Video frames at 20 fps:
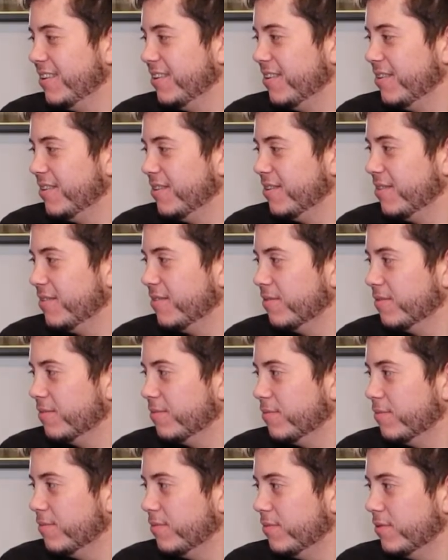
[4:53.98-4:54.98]

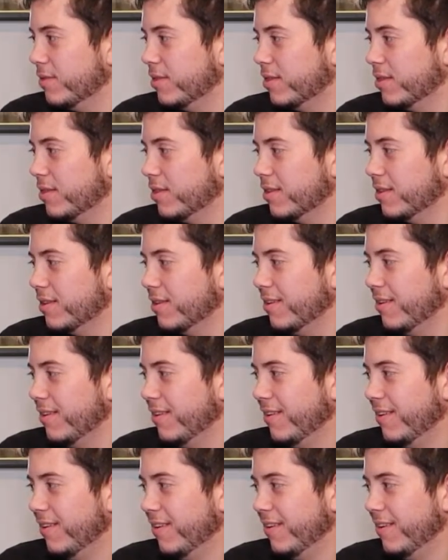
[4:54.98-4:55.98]

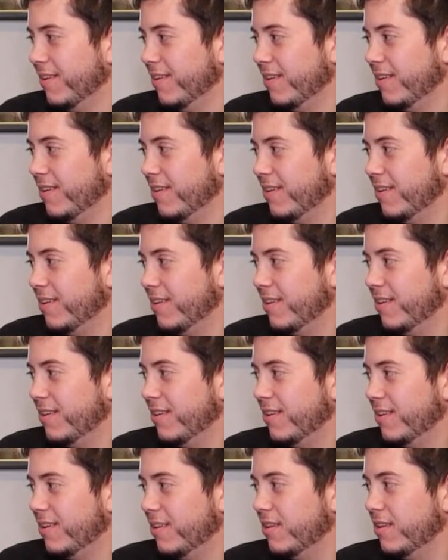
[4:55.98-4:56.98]

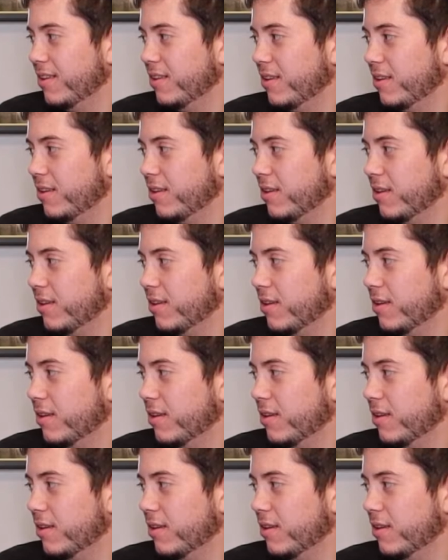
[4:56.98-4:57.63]
The person shown says nothing.